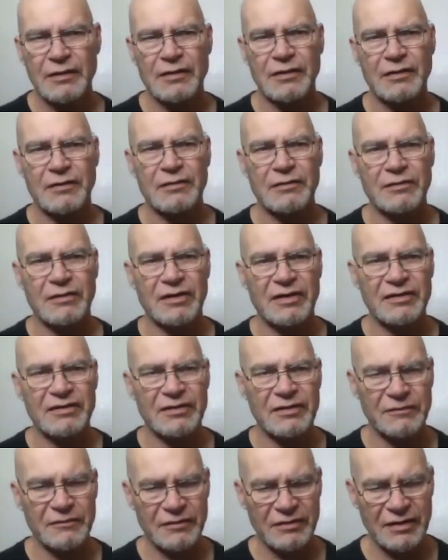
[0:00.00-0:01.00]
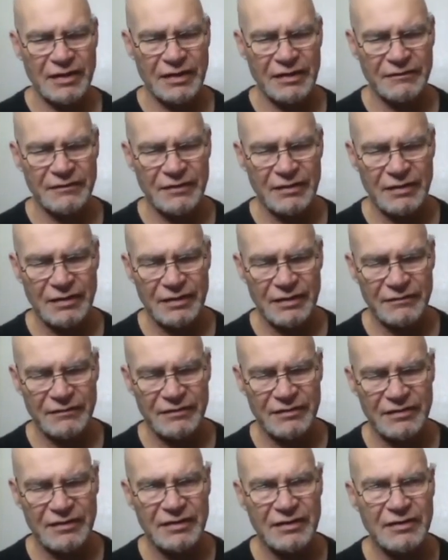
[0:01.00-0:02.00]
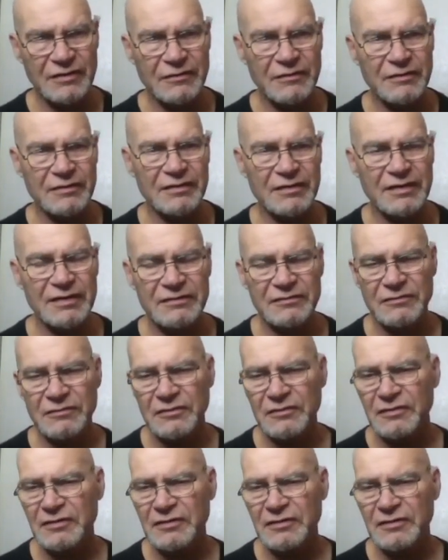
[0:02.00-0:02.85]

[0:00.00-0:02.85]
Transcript: Alright, and then we'll have everything going that sort of